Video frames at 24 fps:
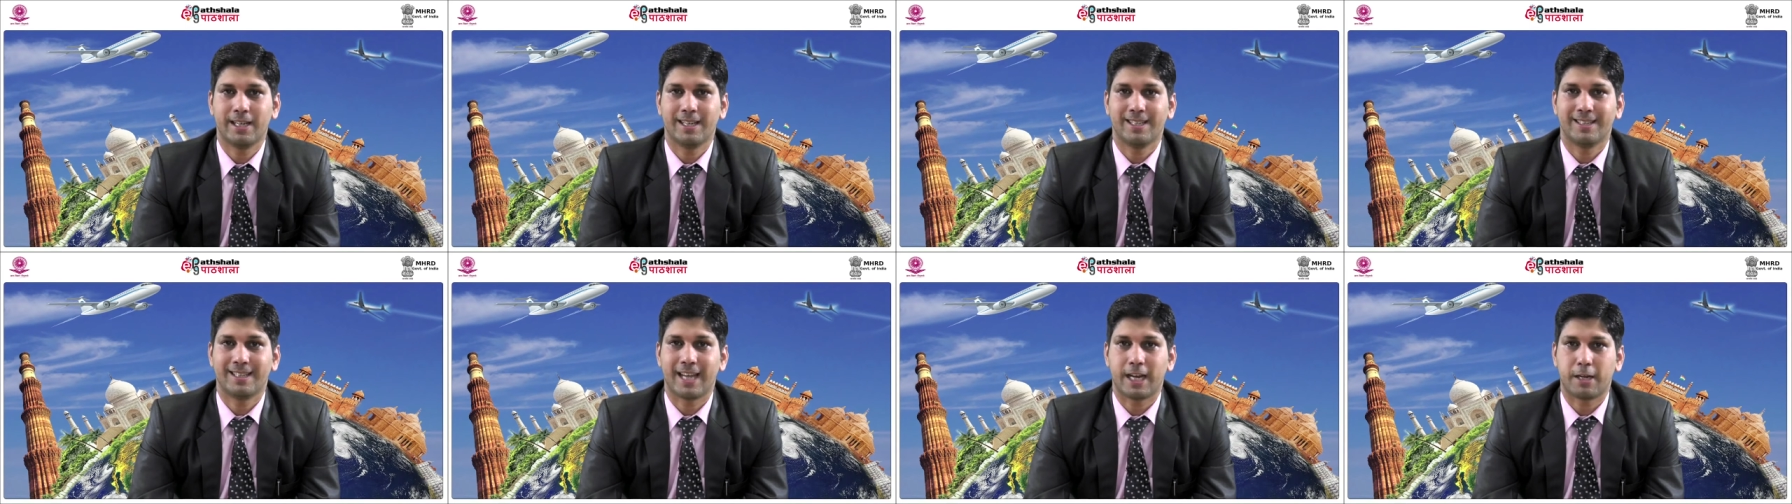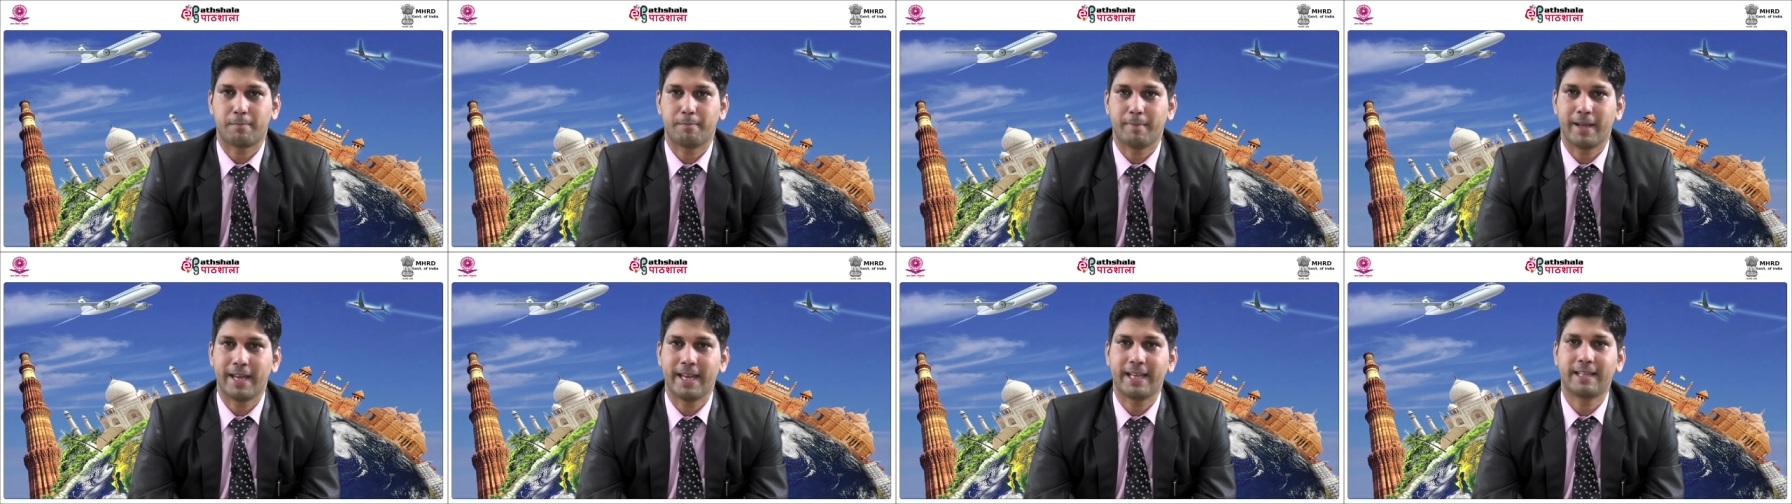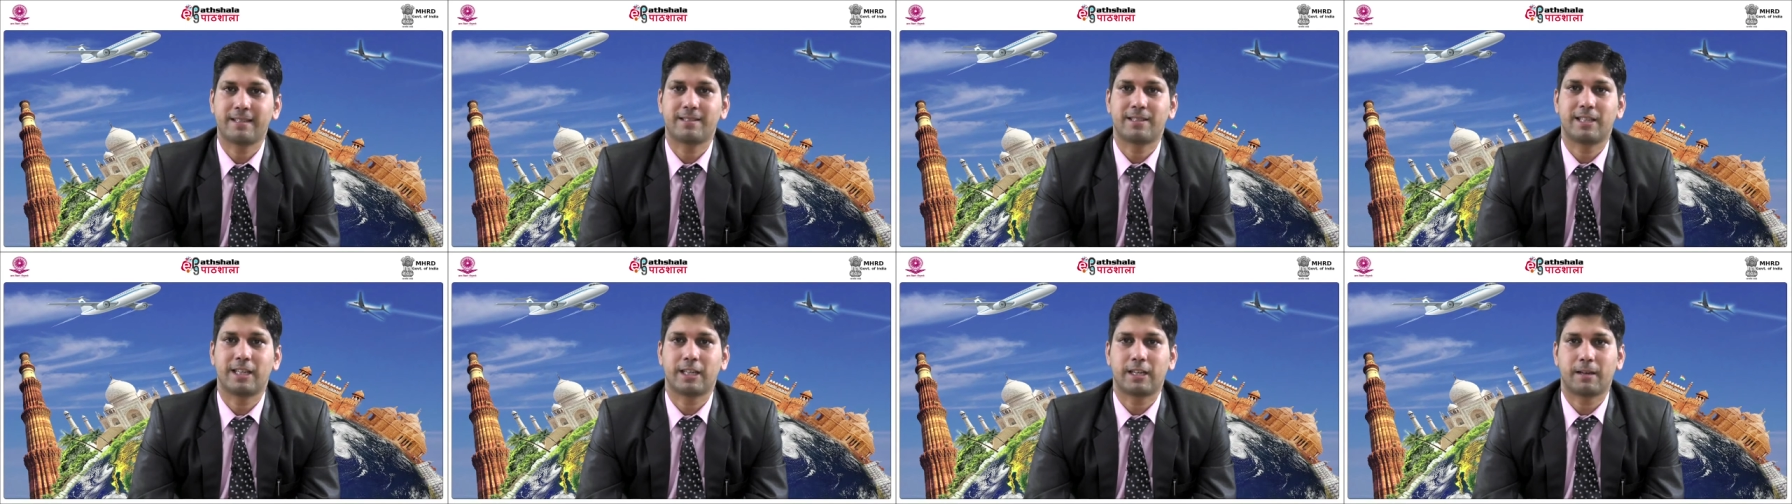that
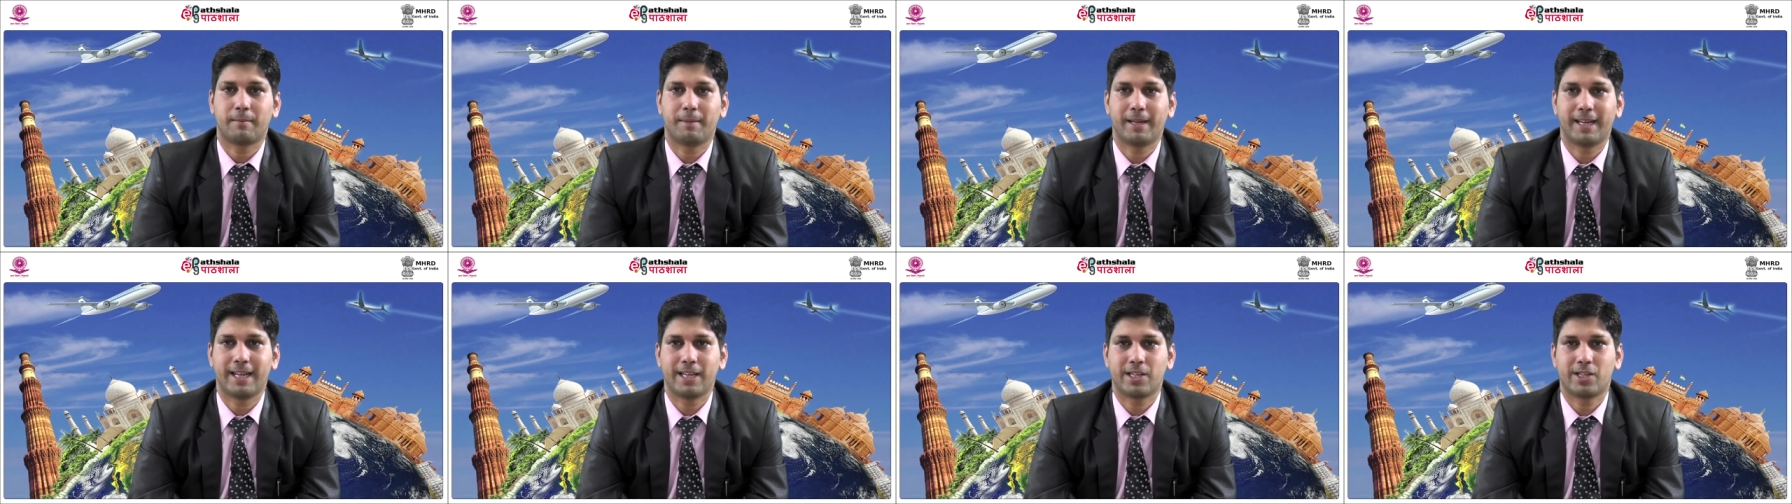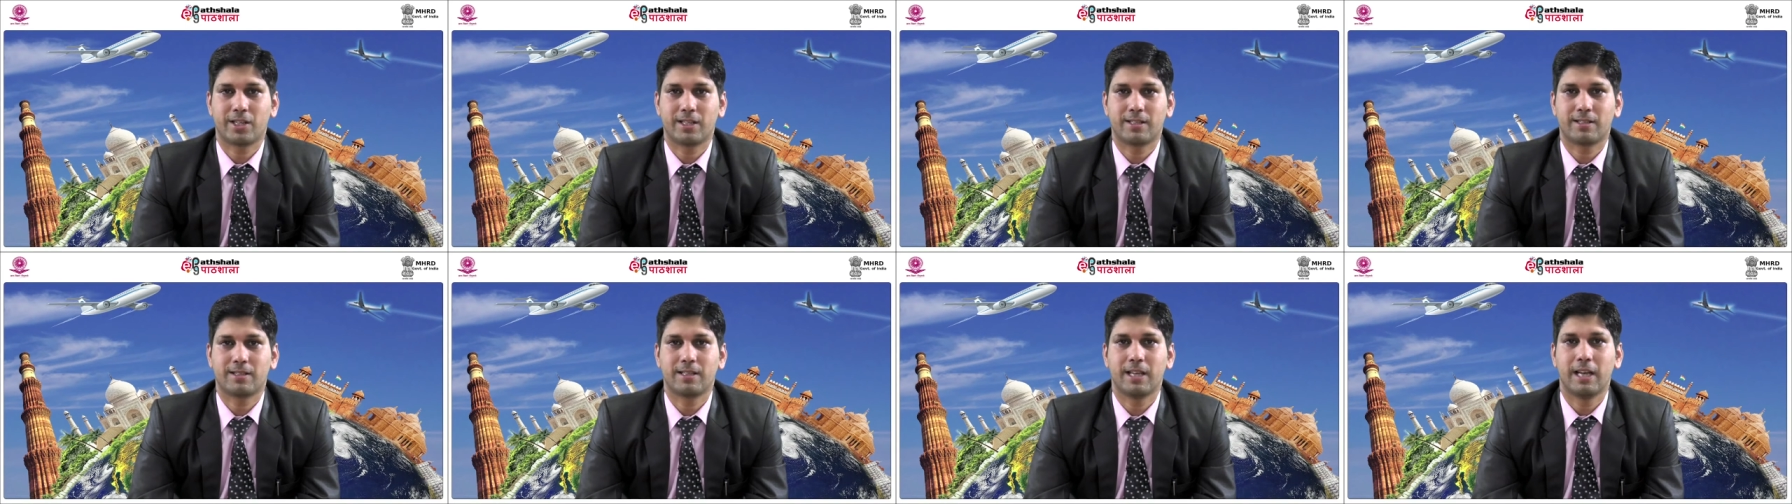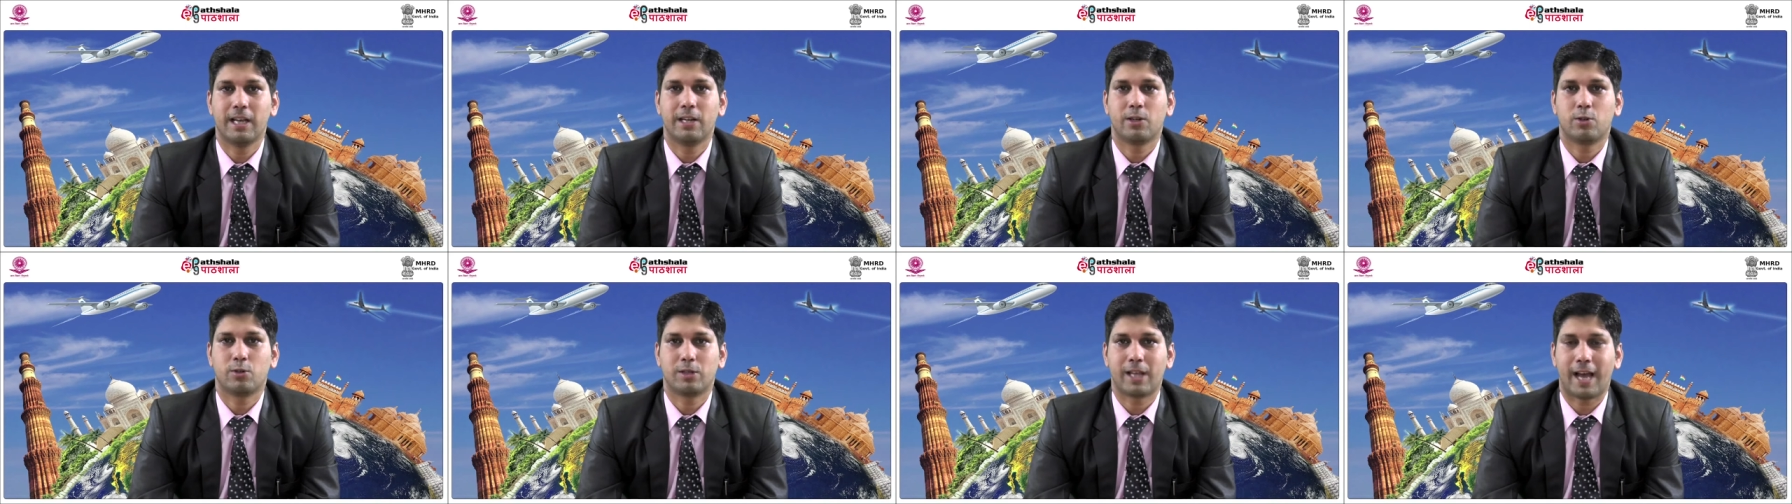makes recommendations
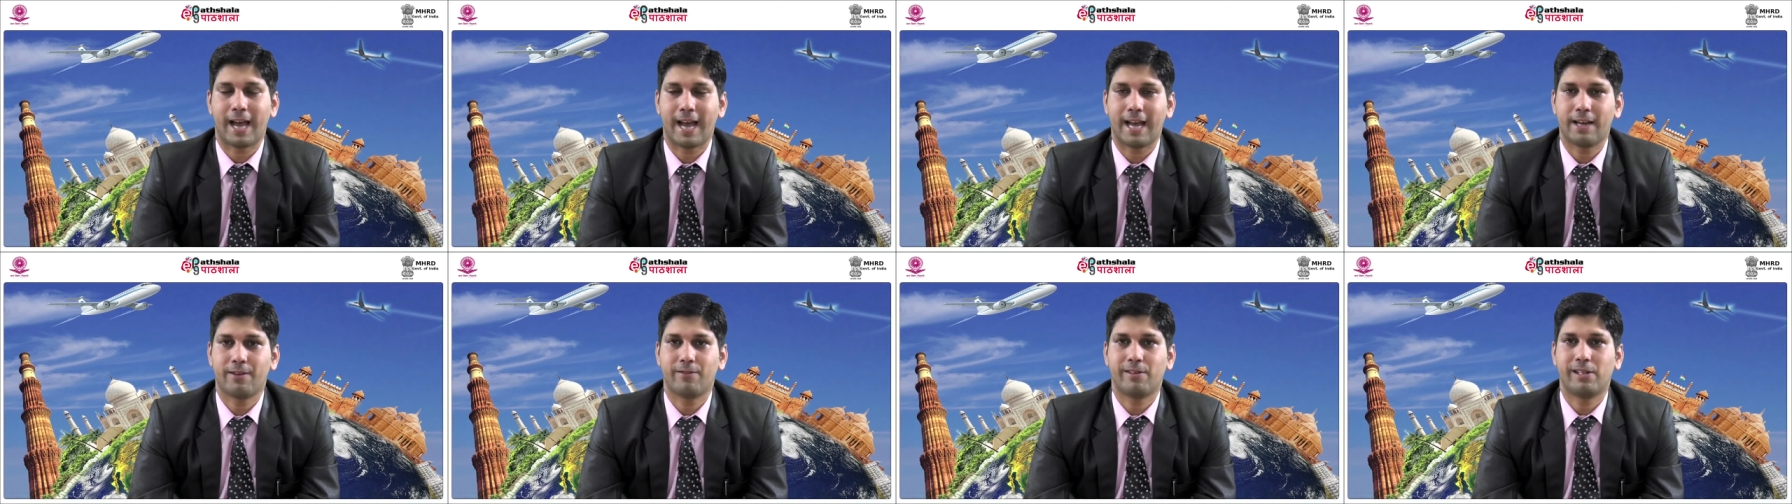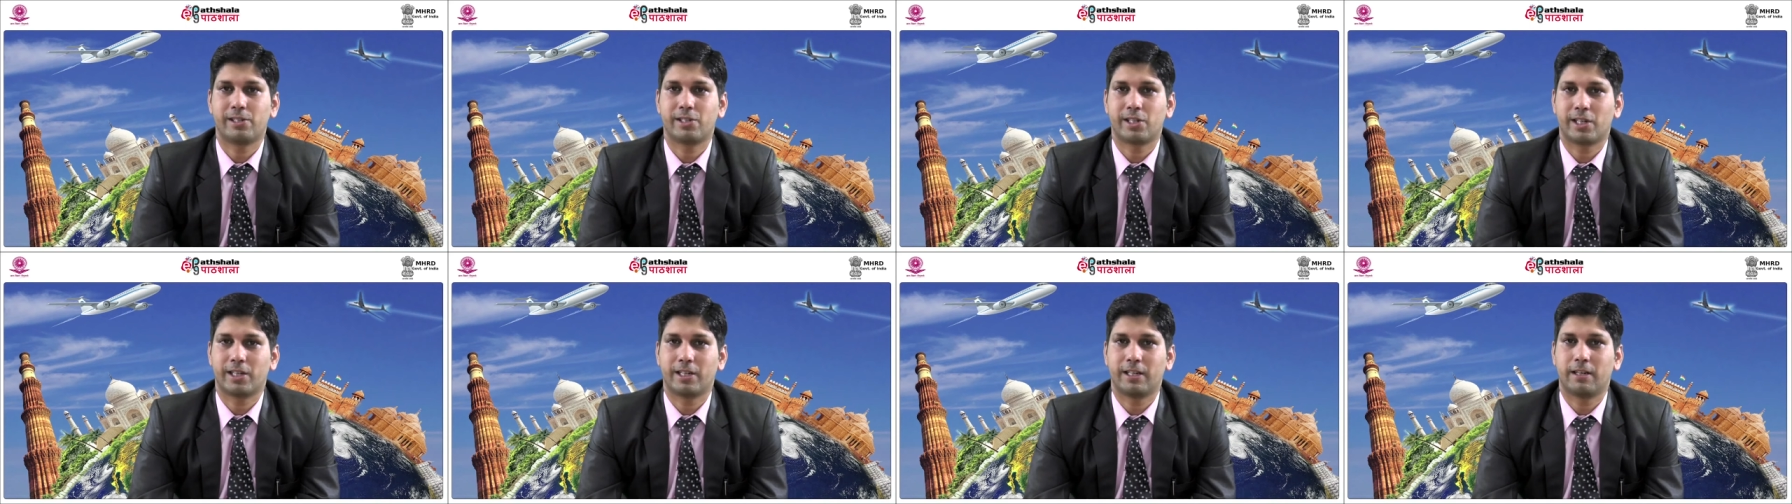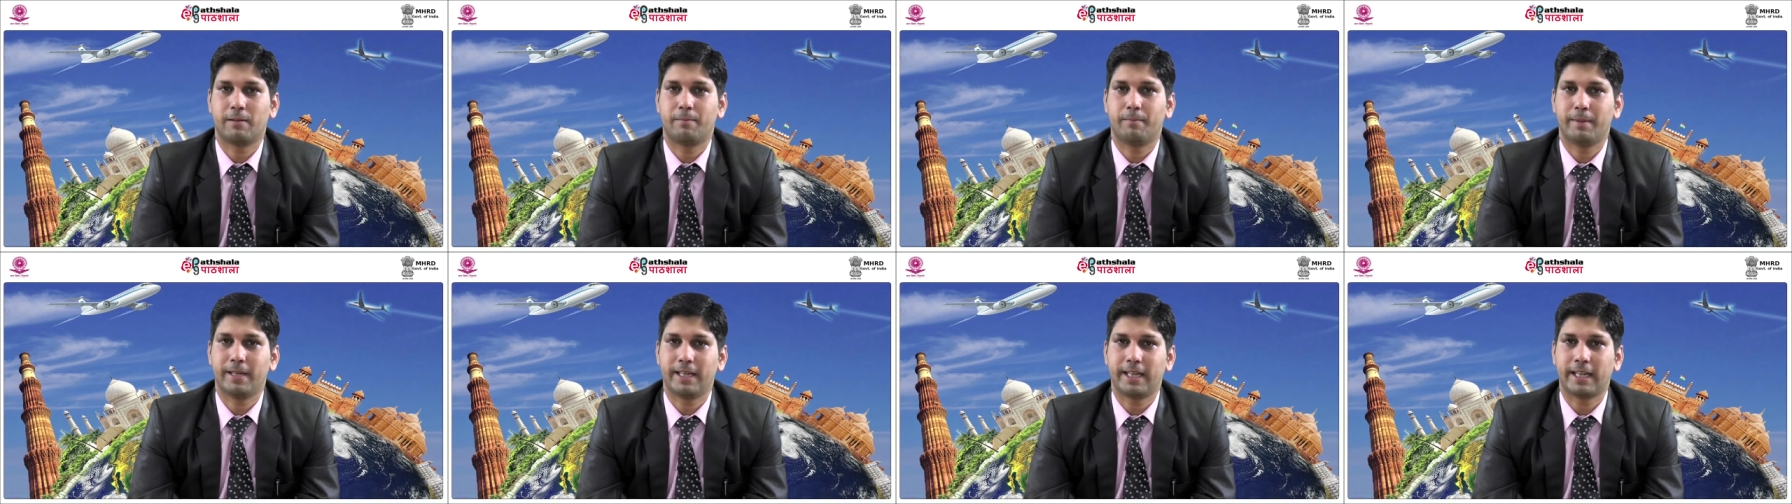to the annual general
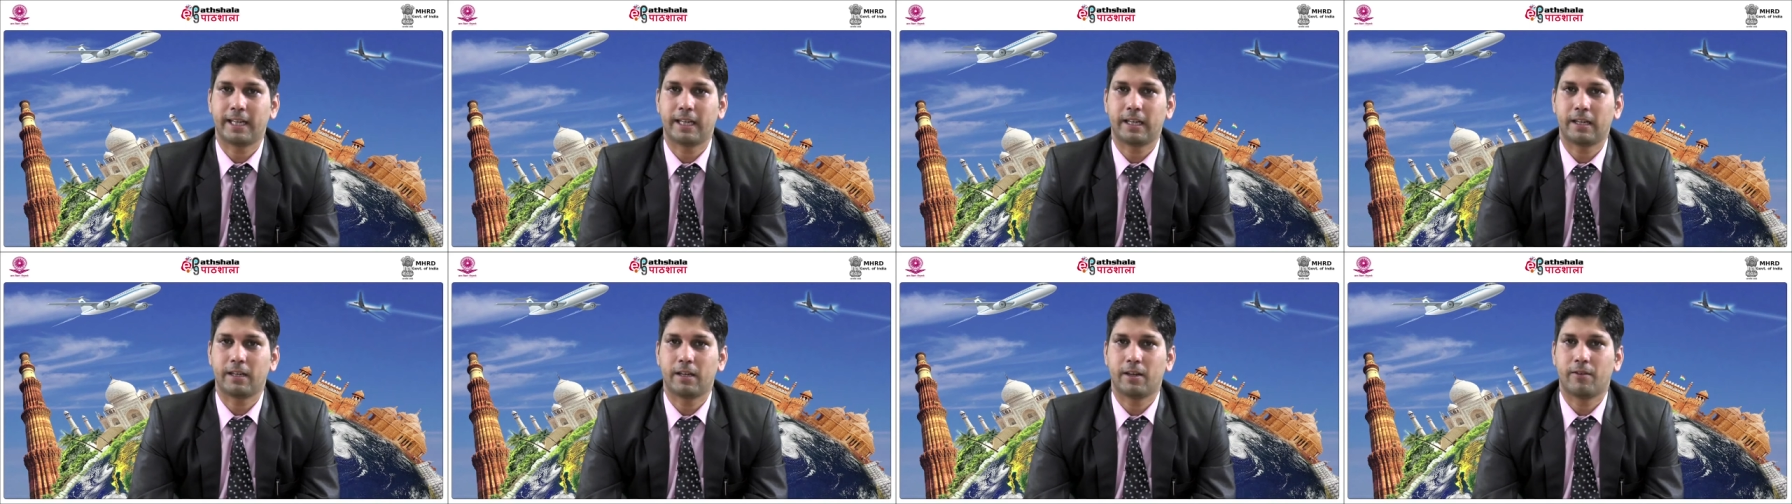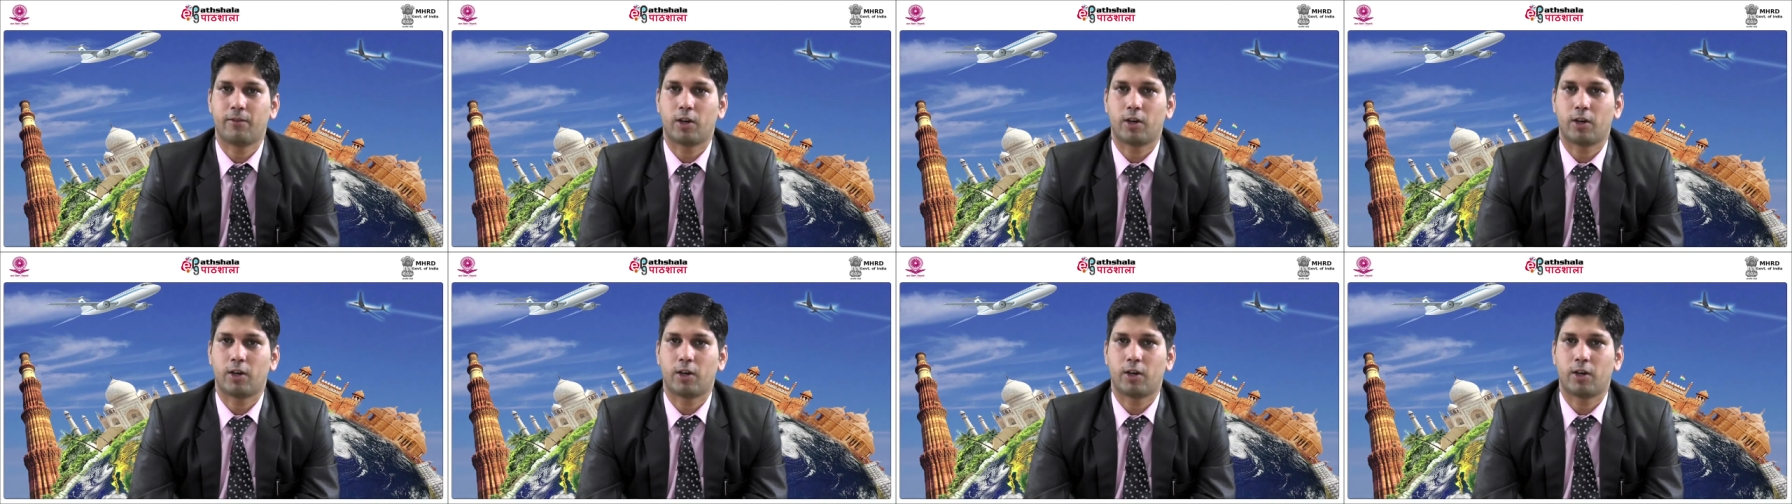meeting